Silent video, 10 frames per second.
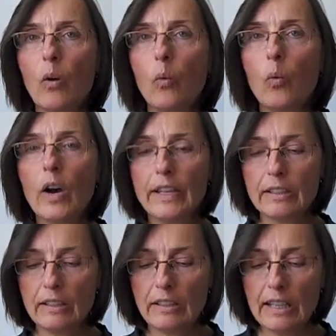What
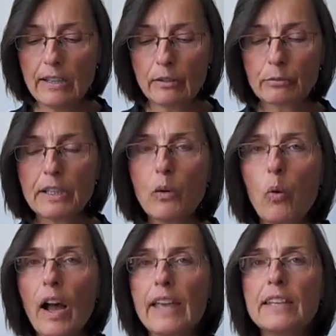is
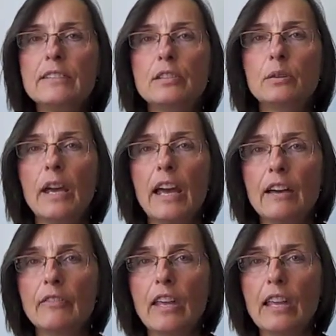required to
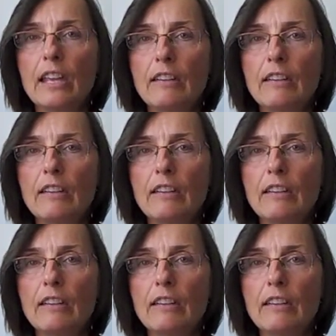have a